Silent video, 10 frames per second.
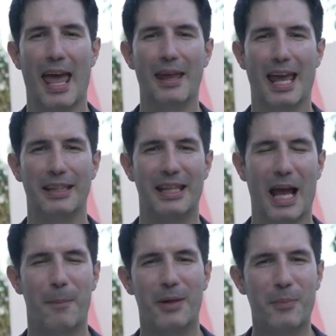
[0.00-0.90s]
and
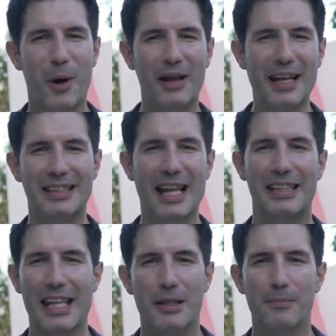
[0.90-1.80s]
ending up with products
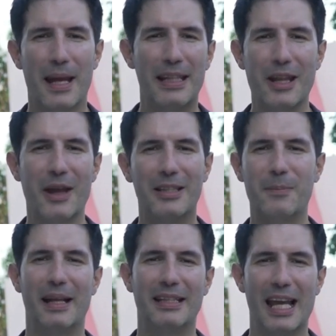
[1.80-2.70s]
that didn't meet their
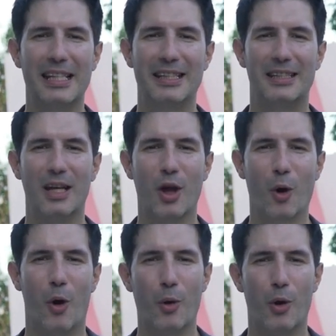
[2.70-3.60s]
expectations
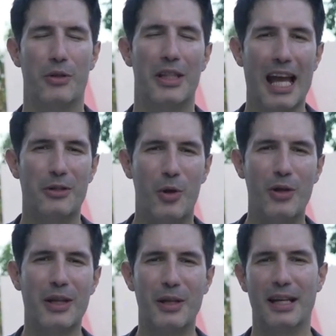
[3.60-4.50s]
or weren't
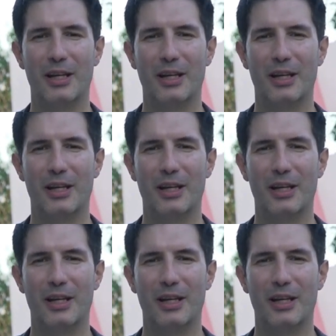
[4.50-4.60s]
genuine.